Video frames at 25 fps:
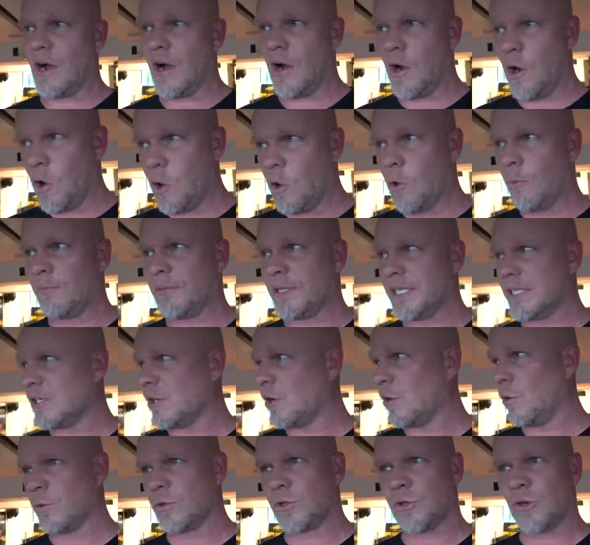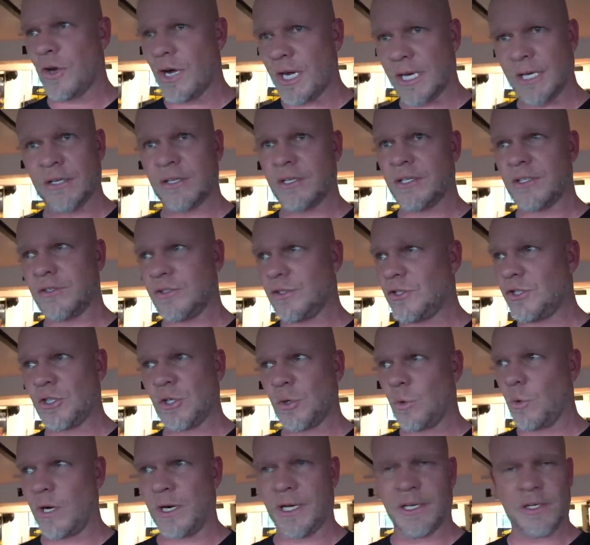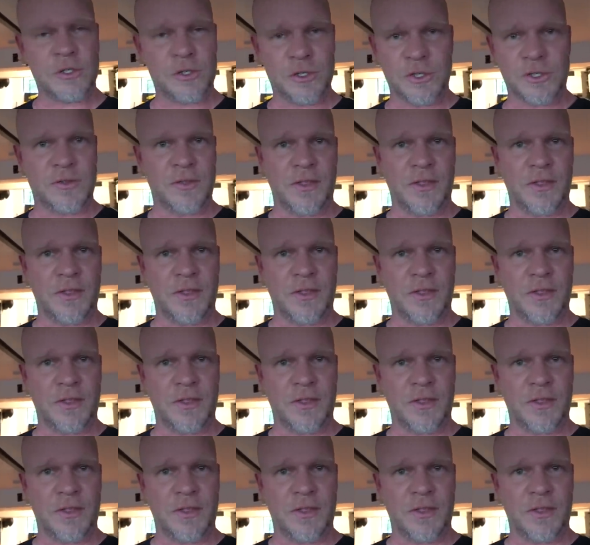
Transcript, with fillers: I hope this whole truck shortage